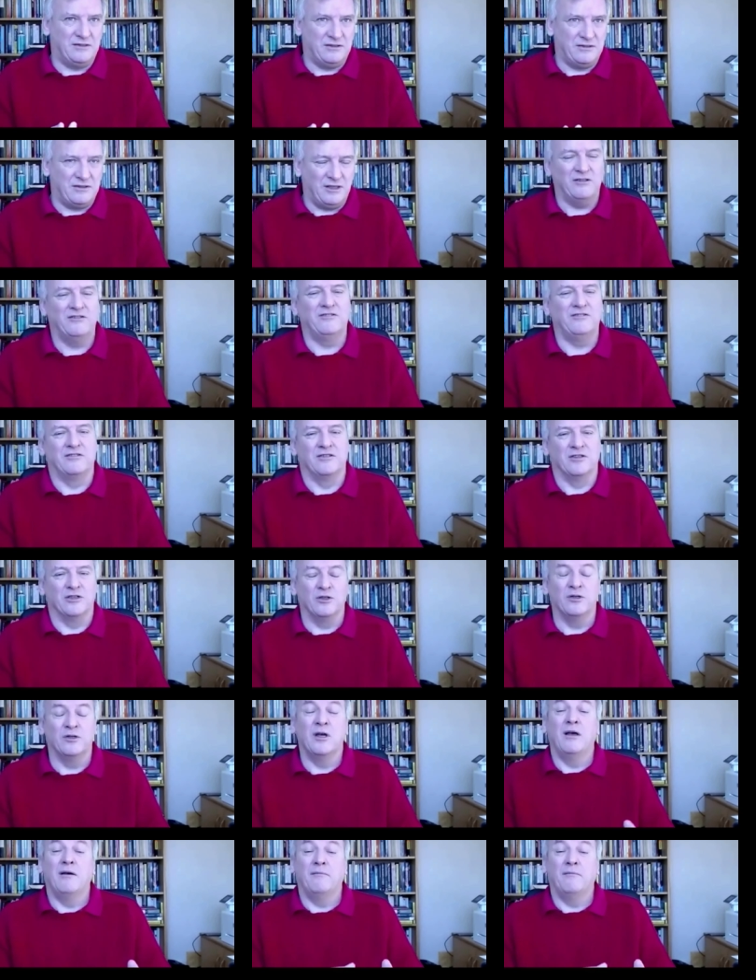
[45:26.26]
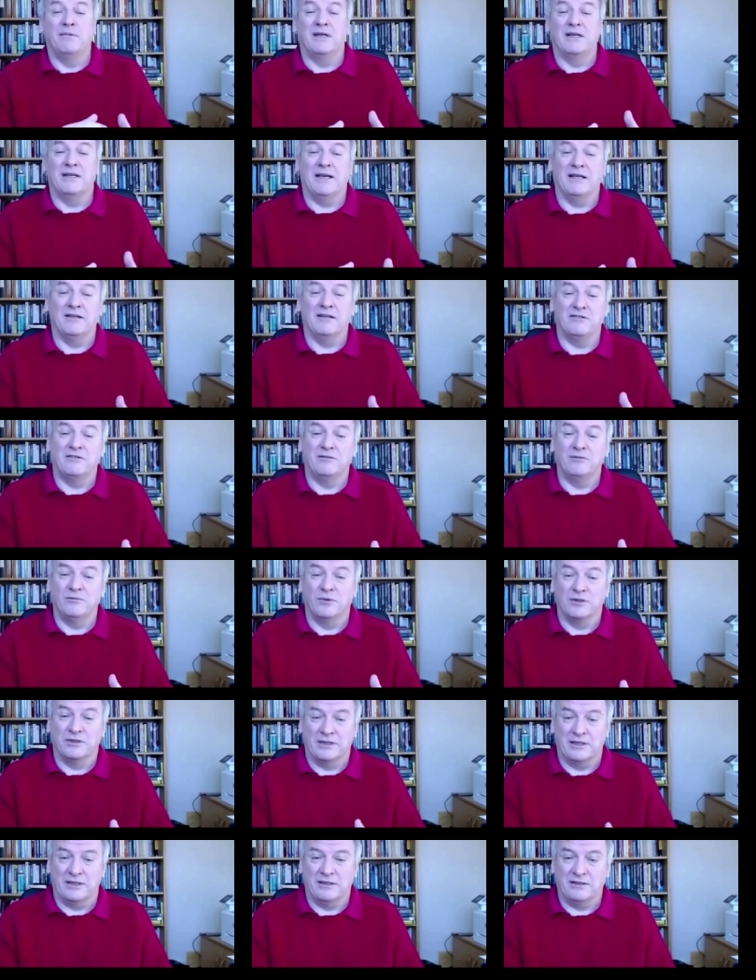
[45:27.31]
does do, but against
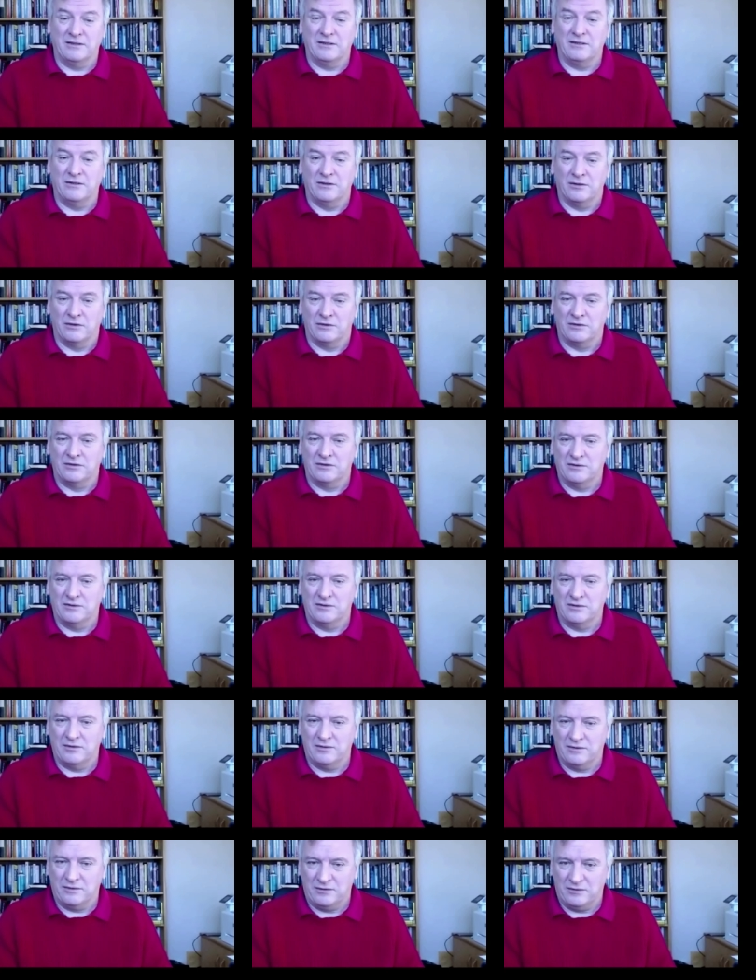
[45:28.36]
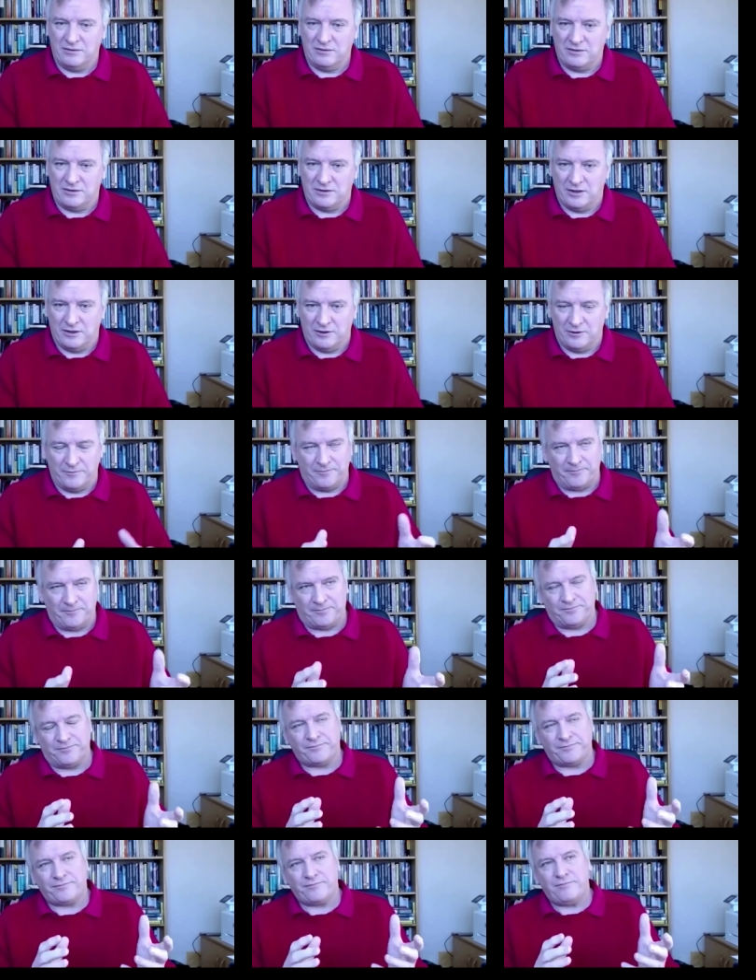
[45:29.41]
what it could do.
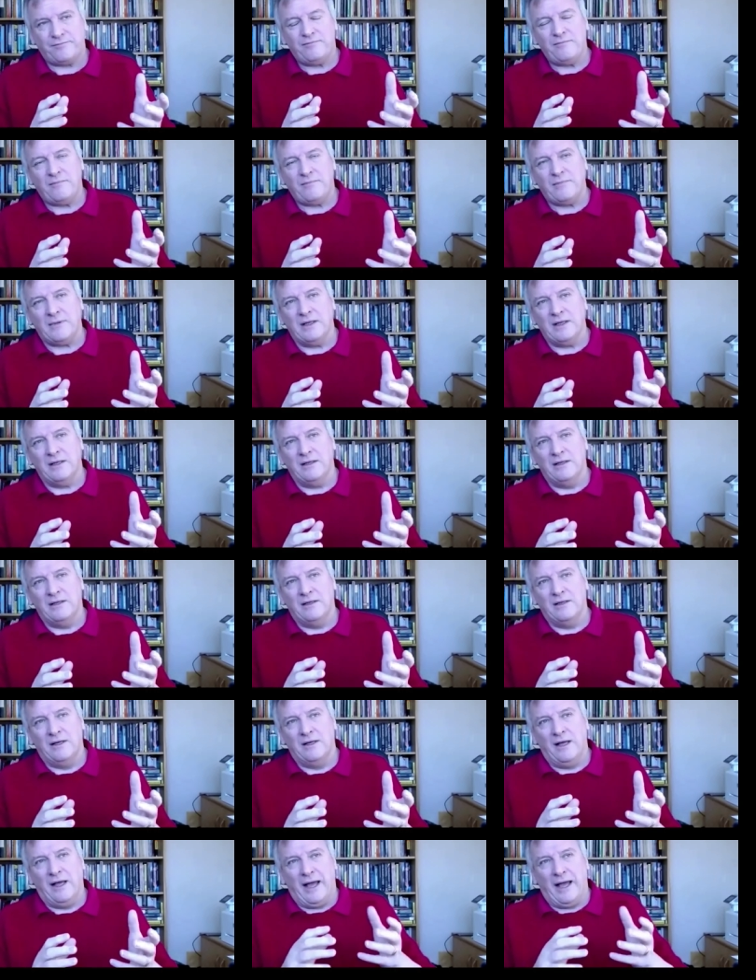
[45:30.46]
So